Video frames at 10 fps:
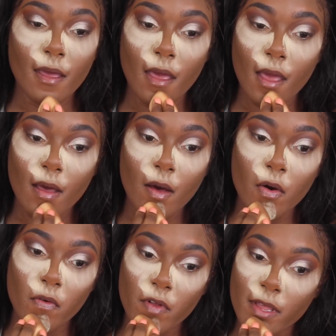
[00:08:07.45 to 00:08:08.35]
And
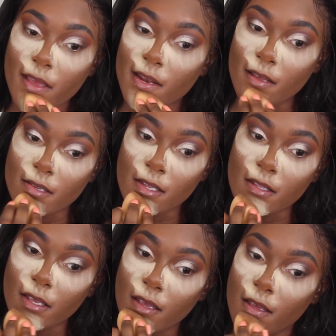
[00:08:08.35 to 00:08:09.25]
hopefully it
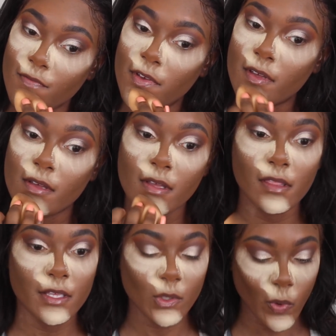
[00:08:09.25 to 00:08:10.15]
doesn't leave
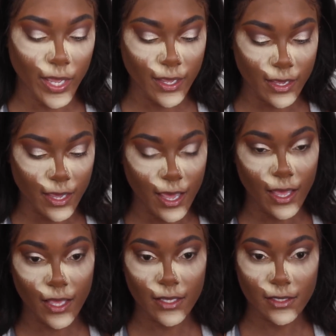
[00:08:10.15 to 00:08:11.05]
this white
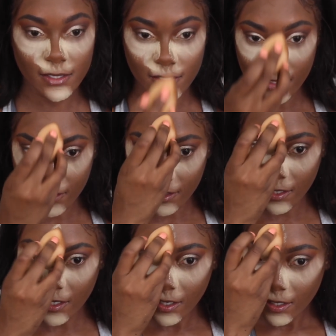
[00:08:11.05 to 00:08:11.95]
cast.
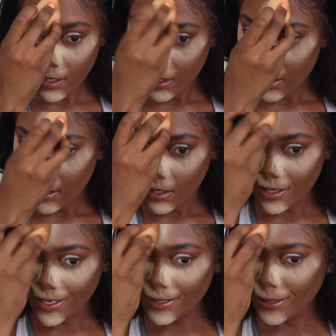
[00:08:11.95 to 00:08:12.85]

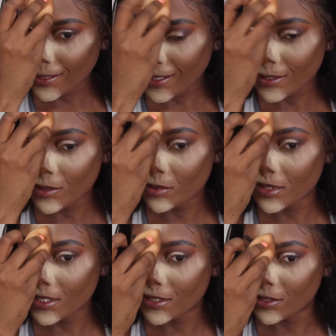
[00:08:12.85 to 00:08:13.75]
And I think I do
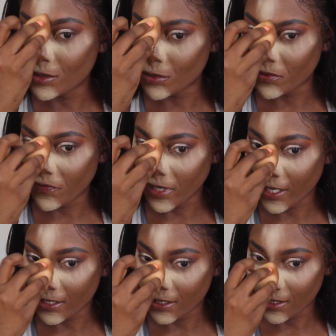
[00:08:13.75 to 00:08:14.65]
need to do a
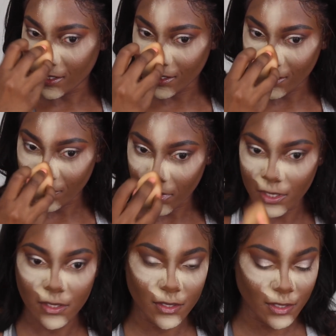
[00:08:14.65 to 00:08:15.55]
flash test. I
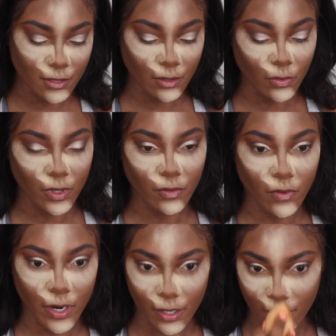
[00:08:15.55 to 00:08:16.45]
mean, it's only
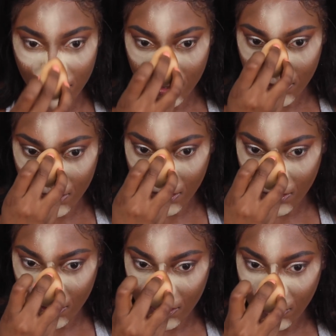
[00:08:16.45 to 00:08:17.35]
right to
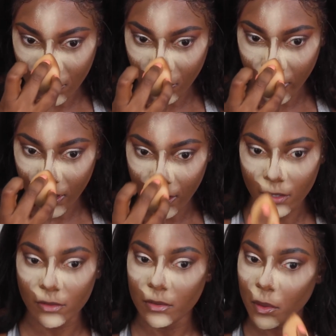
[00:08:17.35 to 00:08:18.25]
test it all the way
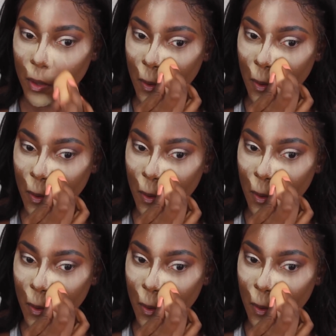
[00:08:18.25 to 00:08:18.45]
out.